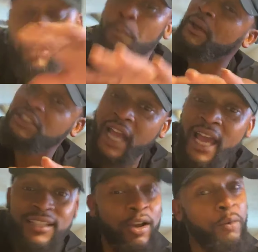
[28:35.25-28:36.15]
put
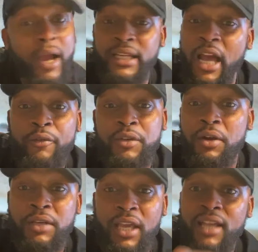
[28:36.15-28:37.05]
jazz on right now for your
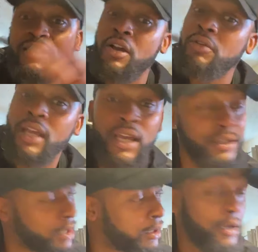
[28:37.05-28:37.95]
kids, and your
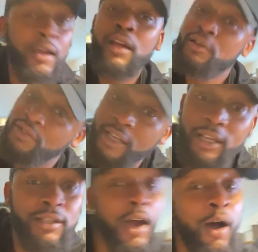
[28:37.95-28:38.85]
kids, you see,